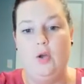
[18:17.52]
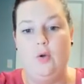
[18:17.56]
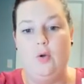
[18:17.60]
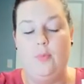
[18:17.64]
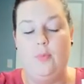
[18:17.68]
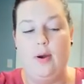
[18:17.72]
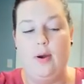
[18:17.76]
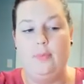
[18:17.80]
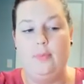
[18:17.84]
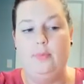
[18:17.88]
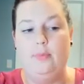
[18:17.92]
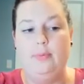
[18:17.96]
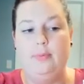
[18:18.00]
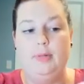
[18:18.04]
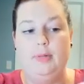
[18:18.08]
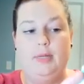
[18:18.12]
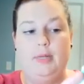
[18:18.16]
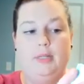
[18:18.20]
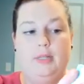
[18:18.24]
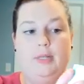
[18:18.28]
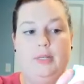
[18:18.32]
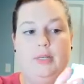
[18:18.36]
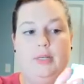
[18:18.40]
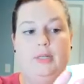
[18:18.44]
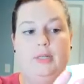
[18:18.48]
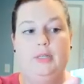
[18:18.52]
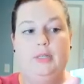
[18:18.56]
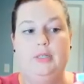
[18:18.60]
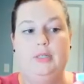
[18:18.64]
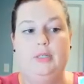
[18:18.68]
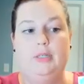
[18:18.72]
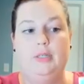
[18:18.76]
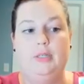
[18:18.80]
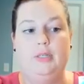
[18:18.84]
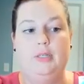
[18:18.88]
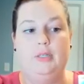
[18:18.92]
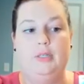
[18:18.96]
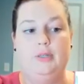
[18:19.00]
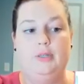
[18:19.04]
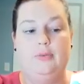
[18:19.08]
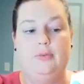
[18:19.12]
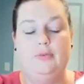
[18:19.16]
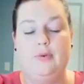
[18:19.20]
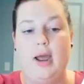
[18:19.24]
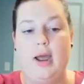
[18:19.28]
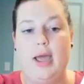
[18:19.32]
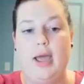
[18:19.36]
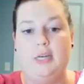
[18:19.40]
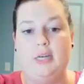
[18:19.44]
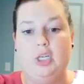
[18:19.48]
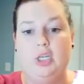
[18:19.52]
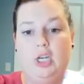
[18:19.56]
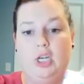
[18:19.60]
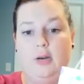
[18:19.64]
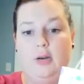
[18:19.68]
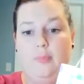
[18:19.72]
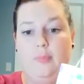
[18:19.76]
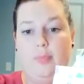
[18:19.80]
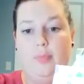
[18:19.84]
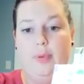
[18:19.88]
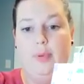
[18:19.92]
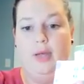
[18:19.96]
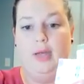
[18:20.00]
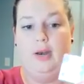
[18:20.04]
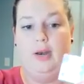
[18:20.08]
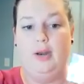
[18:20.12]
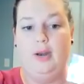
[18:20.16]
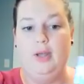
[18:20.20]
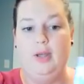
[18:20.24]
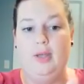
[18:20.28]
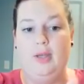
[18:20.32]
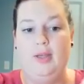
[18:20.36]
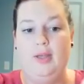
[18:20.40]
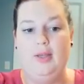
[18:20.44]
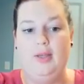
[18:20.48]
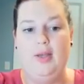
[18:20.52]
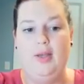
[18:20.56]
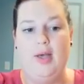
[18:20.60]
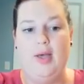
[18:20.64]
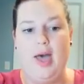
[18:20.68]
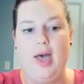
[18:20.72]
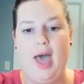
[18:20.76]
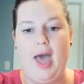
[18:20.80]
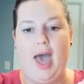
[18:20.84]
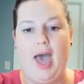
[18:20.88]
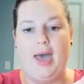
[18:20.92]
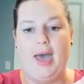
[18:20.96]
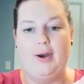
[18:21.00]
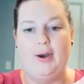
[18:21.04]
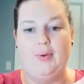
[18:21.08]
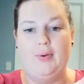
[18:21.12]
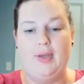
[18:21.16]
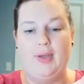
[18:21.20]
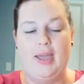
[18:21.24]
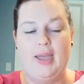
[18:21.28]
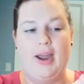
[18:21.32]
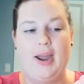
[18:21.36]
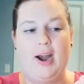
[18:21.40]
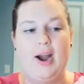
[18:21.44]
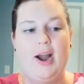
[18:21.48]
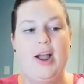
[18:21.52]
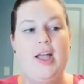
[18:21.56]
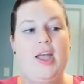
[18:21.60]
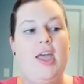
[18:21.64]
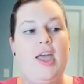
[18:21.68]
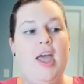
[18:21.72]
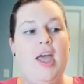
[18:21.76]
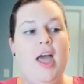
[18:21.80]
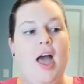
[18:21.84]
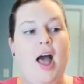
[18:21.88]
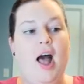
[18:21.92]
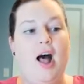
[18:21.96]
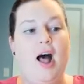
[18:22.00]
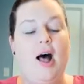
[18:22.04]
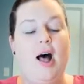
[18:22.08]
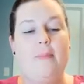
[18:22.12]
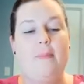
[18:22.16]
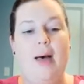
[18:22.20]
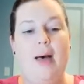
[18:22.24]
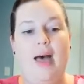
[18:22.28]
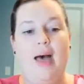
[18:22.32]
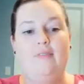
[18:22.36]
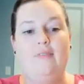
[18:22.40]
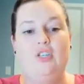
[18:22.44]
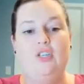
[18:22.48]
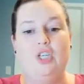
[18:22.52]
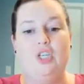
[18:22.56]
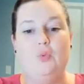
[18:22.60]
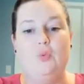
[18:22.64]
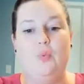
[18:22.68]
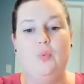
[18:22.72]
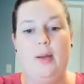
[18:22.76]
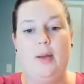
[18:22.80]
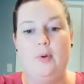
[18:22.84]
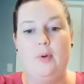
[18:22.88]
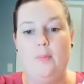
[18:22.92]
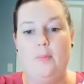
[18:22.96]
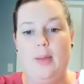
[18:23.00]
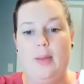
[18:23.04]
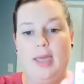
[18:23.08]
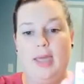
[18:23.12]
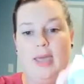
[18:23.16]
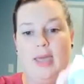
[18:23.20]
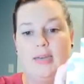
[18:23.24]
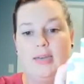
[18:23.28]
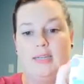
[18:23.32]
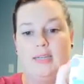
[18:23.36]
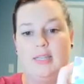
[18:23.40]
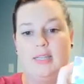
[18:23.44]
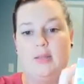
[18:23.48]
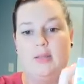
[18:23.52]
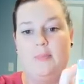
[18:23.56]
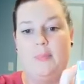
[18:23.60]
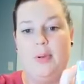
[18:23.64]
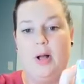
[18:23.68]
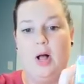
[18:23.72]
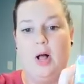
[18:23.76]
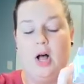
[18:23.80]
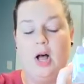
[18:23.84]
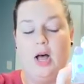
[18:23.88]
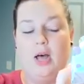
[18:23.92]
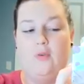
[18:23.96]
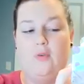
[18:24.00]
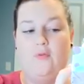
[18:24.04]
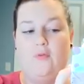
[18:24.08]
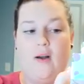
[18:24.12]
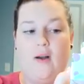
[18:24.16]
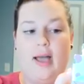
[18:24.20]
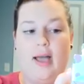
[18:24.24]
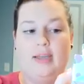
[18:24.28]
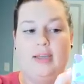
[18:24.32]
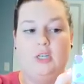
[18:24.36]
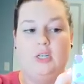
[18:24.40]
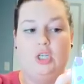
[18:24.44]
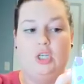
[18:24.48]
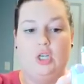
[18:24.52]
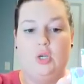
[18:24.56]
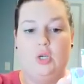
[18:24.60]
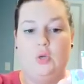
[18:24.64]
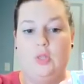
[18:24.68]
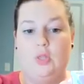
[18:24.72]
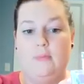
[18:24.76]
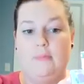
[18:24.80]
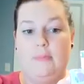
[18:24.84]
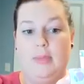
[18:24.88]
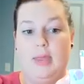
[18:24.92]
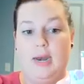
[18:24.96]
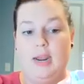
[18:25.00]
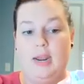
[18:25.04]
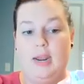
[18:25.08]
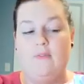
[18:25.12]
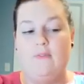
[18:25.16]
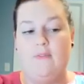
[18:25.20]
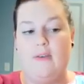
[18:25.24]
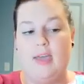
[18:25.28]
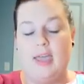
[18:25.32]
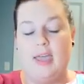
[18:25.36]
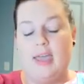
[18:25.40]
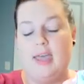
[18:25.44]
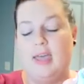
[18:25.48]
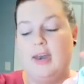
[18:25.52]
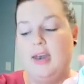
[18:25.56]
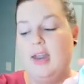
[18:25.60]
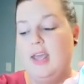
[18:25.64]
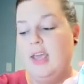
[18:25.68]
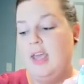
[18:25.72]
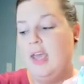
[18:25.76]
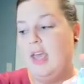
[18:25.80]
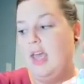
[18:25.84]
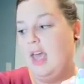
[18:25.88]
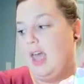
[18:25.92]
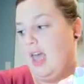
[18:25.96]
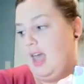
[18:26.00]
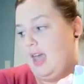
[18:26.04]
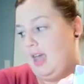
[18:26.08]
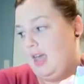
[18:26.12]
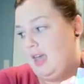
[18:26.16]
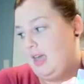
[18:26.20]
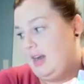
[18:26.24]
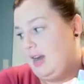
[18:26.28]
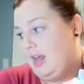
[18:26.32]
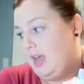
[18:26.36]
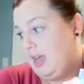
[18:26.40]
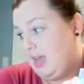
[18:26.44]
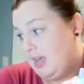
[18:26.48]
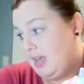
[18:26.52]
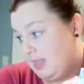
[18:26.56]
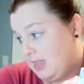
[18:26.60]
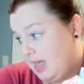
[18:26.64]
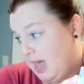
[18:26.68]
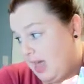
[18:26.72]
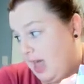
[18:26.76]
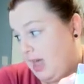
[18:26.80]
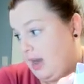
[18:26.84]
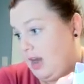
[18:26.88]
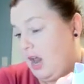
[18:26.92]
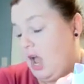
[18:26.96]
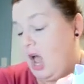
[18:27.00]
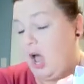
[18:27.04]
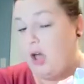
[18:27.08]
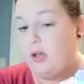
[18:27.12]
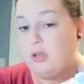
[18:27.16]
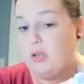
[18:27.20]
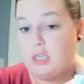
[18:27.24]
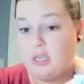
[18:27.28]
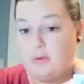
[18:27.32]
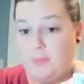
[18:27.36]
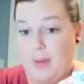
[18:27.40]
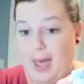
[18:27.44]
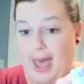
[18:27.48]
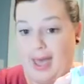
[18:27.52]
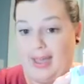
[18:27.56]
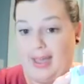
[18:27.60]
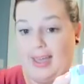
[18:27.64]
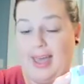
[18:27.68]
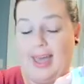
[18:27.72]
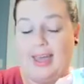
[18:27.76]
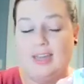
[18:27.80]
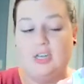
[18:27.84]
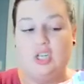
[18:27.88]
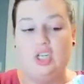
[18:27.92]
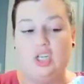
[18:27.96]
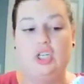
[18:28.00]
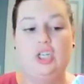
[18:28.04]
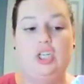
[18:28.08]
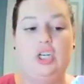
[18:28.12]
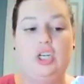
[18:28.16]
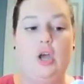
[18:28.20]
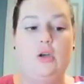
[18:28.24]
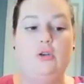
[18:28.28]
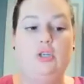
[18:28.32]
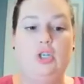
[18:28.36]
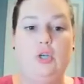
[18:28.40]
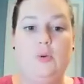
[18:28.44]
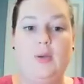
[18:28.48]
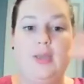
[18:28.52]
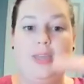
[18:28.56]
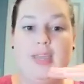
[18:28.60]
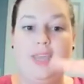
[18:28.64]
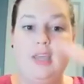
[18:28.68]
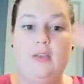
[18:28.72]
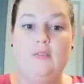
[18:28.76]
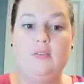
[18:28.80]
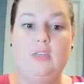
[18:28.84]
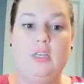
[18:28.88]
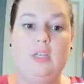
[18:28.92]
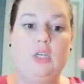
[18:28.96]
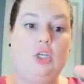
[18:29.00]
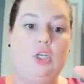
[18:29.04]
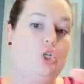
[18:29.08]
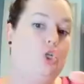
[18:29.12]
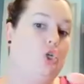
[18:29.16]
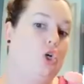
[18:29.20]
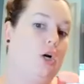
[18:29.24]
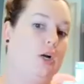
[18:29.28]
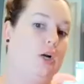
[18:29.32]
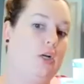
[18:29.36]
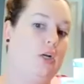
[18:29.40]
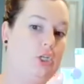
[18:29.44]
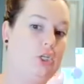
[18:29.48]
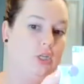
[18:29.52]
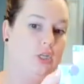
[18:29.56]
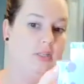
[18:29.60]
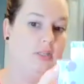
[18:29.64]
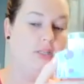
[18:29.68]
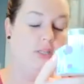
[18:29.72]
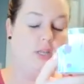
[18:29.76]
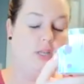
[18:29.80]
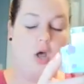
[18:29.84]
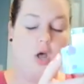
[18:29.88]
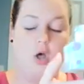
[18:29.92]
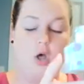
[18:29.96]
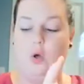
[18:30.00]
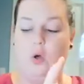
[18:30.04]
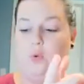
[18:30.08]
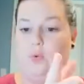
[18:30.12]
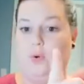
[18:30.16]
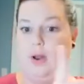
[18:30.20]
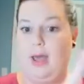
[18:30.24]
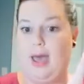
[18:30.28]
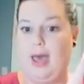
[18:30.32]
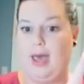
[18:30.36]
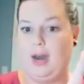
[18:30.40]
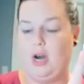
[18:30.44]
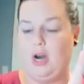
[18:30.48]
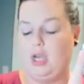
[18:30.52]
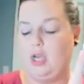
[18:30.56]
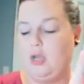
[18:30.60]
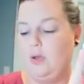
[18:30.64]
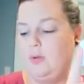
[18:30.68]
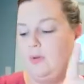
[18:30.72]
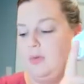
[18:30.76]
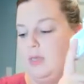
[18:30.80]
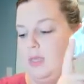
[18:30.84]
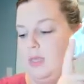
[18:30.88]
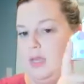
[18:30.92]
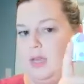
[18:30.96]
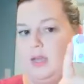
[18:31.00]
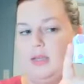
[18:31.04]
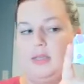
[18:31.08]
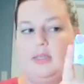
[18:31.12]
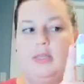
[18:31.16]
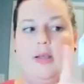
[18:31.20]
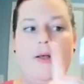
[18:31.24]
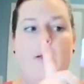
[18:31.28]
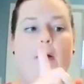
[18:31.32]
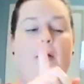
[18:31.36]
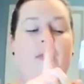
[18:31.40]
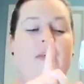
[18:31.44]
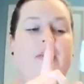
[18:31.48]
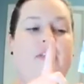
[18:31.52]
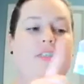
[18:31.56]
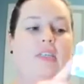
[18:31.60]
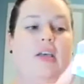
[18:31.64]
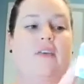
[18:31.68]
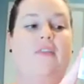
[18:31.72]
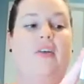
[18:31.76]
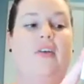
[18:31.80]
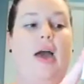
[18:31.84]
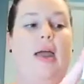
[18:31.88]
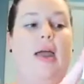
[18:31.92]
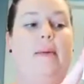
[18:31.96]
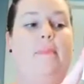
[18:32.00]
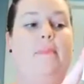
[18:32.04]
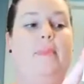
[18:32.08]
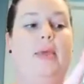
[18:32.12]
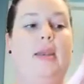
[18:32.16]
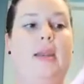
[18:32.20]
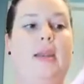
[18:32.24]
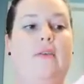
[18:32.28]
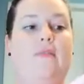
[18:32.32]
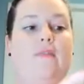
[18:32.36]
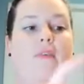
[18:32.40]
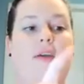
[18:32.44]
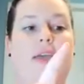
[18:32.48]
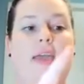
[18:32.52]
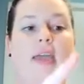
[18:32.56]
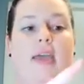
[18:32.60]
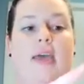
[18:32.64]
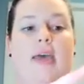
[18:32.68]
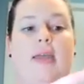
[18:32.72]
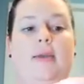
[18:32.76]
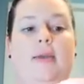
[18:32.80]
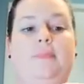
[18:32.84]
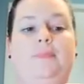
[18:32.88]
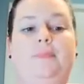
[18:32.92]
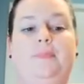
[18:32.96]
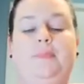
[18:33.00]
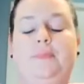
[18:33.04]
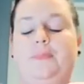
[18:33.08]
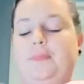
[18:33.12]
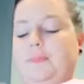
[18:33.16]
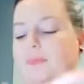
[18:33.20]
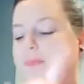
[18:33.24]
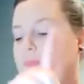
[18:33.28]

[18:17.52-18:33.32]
know it probably looks ratchet, but I don't care. I just rubber band the pod right to the mini fan. And in that host packet I just showed you, it gives instructions on how to use this. So I've got a mini fan